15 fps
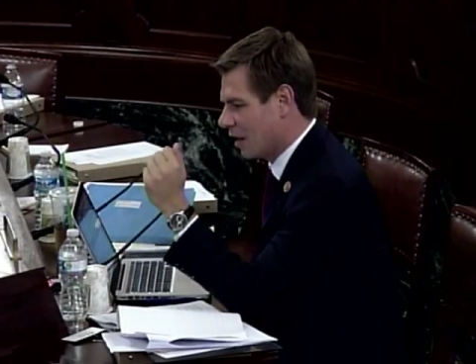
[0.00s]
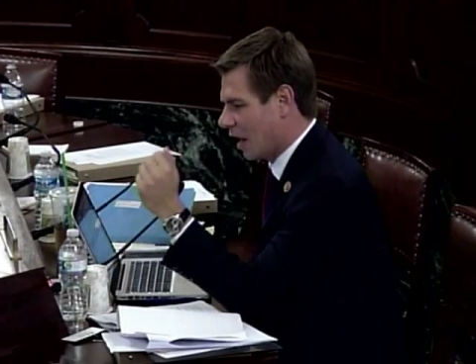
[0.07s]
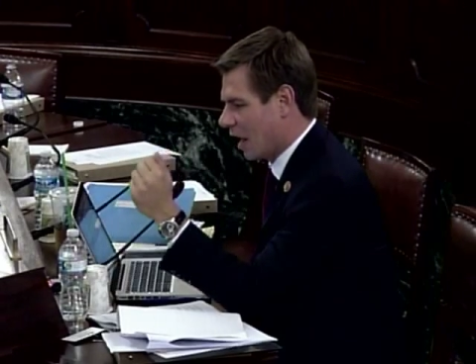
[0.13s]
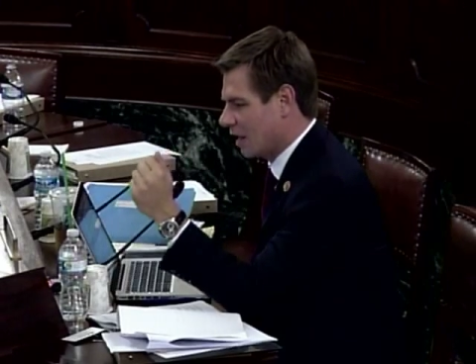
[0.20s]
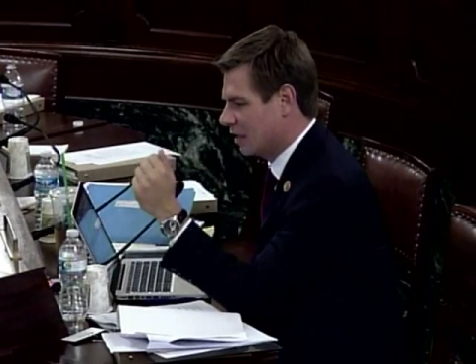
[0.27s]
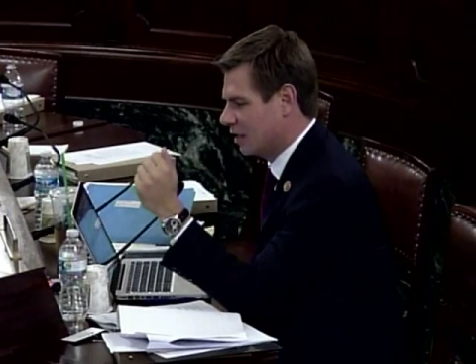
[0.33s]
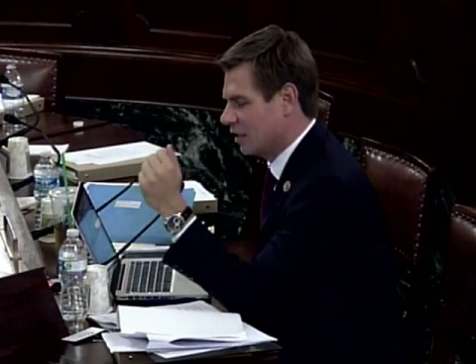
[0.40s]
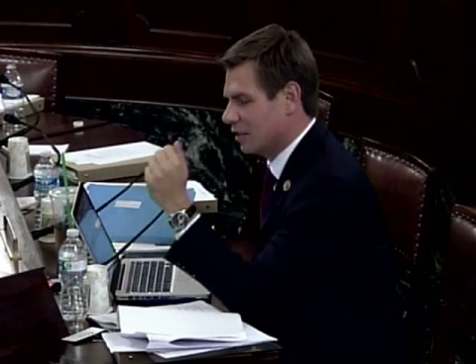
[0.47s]

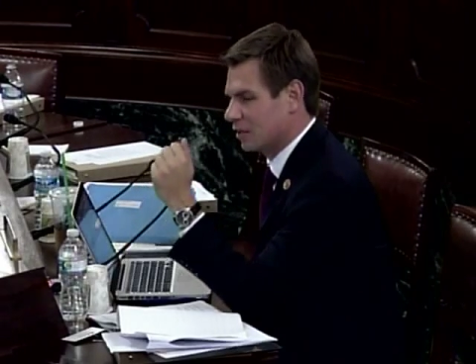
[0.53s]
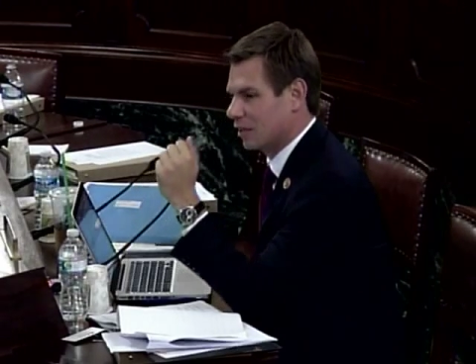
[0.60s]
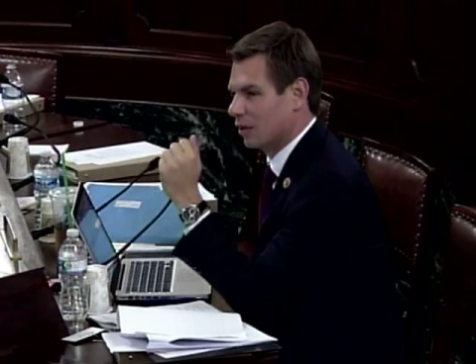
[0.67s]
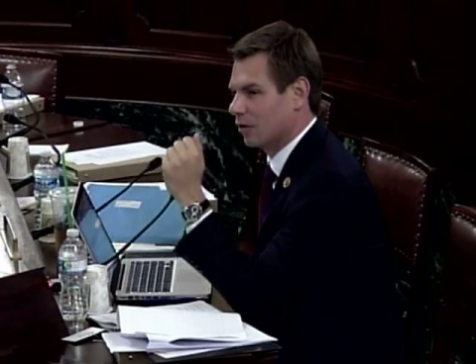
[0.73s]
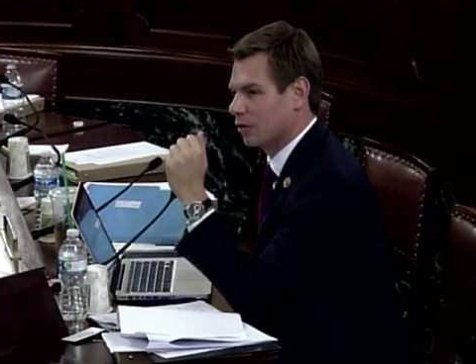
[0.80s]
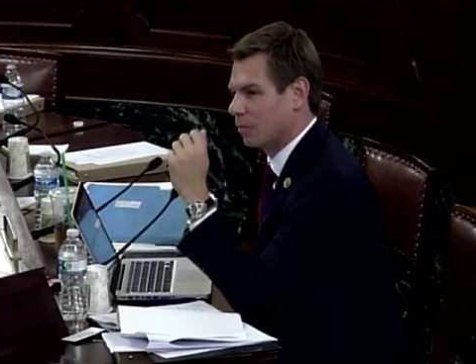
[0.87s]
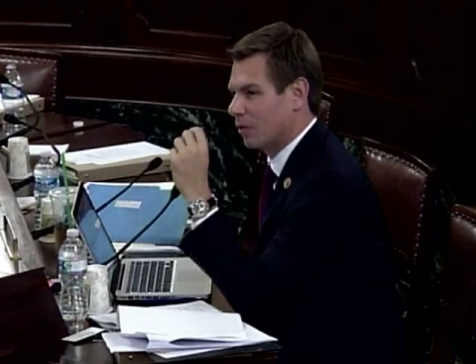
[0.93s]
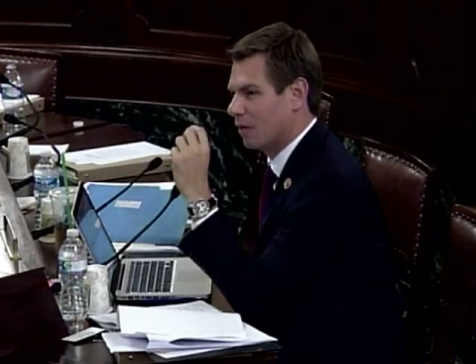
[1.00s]
IT
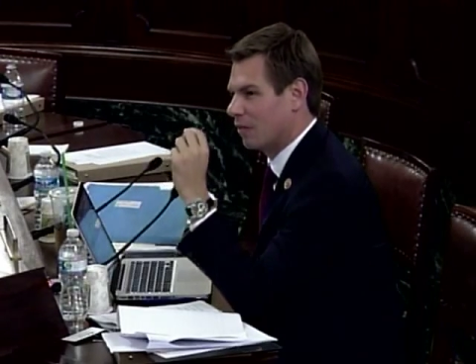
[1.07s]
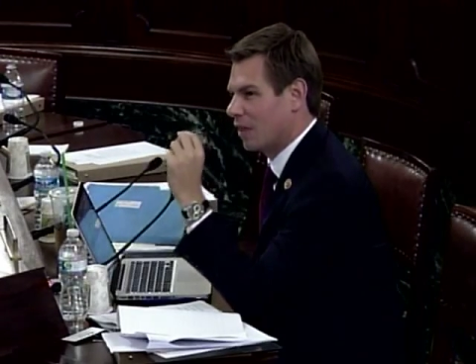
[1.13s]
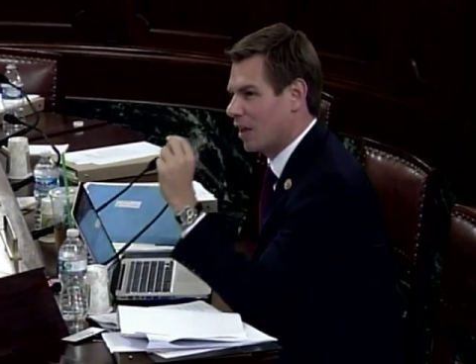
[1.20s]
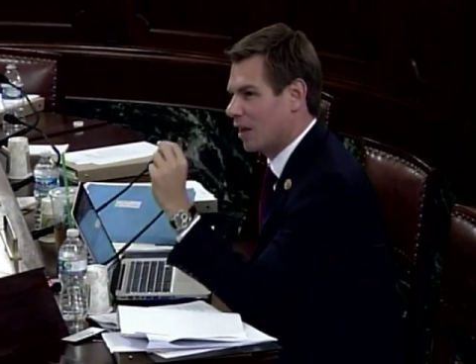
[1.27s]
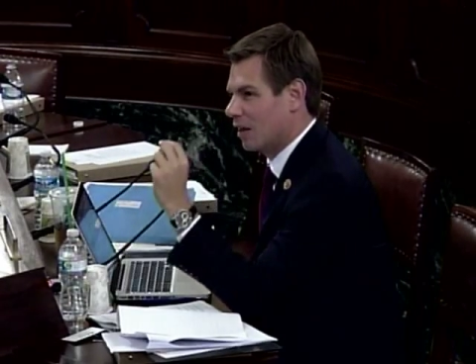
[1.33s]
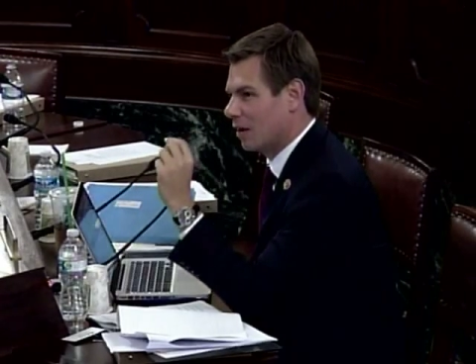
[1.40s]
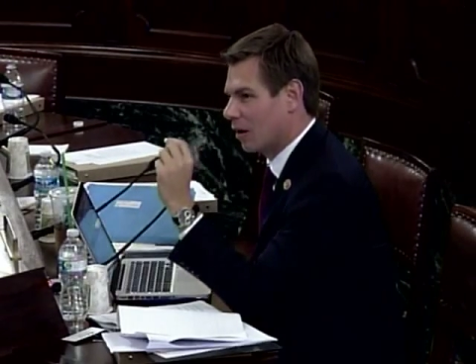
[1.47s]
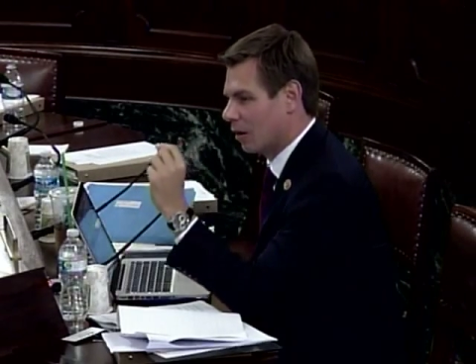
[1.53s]
skills, but if
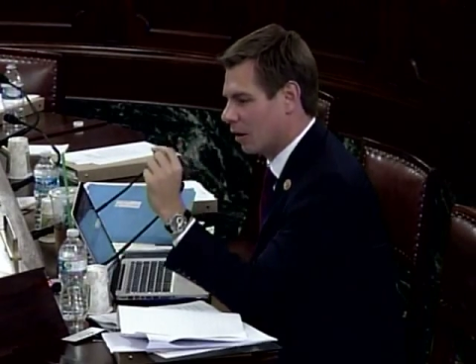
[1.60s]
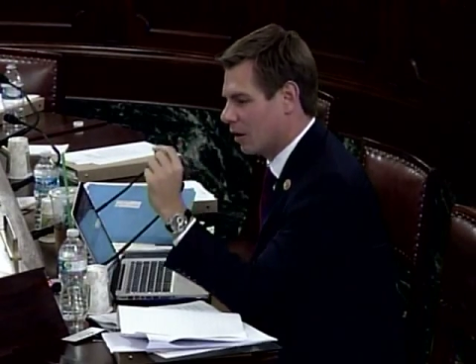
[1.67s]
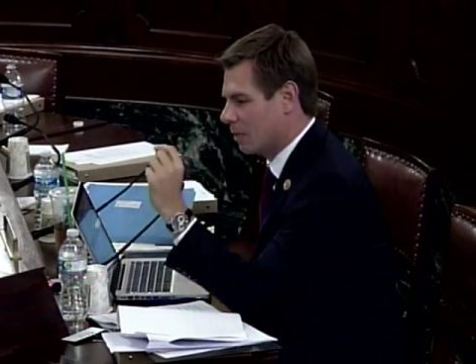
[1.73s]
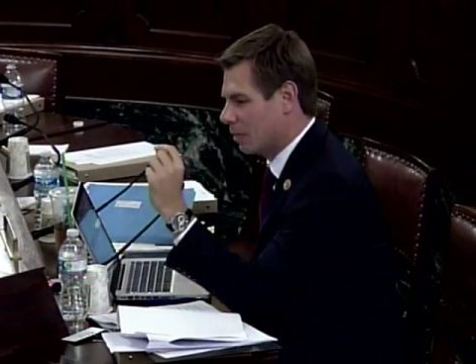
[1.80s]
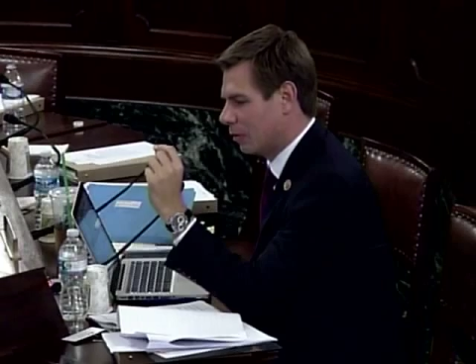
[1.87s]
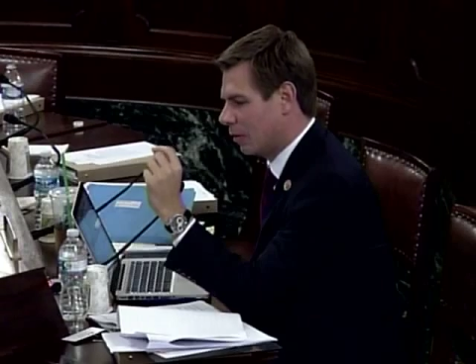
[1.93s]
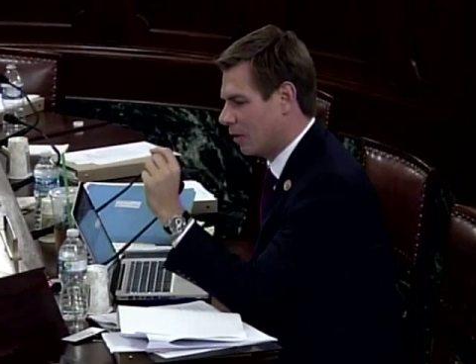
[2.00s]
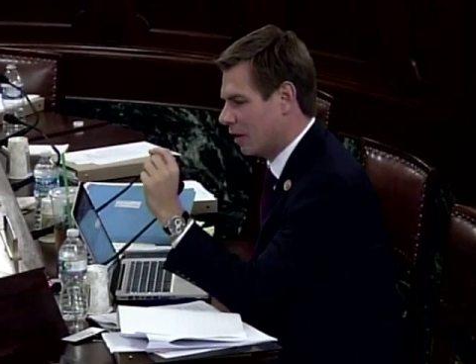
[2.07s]
they are
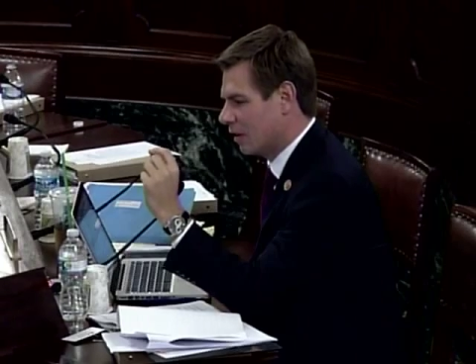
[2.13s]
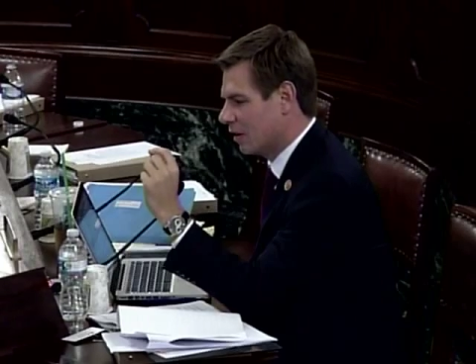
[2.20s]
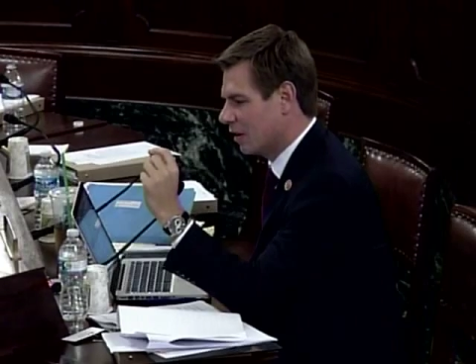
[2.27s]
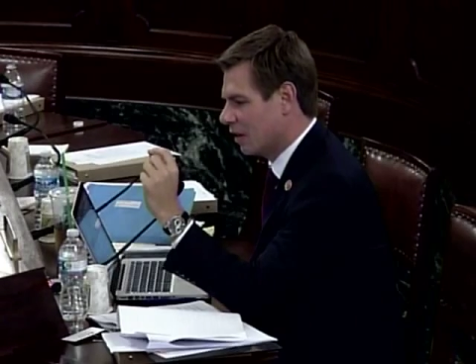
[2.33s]
unemployed,